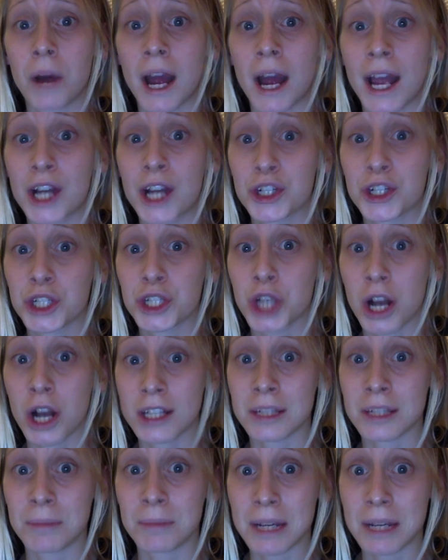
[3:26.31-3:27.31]
I actually
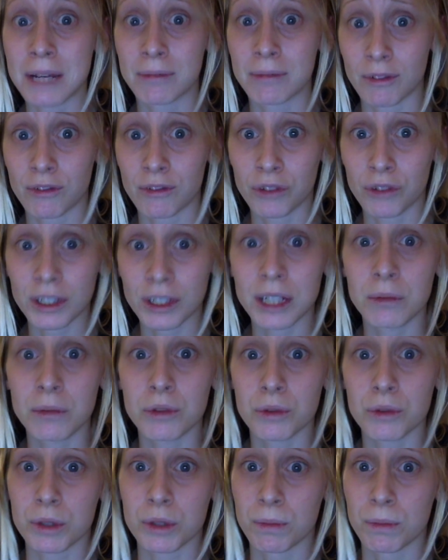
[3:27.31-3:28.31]
got some makeup for free,
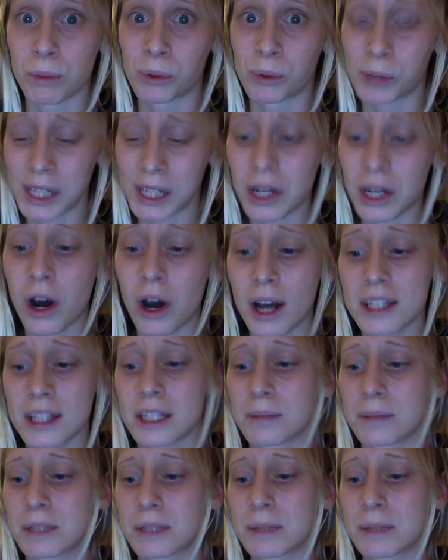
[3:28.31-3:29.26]
which was pretty awesome,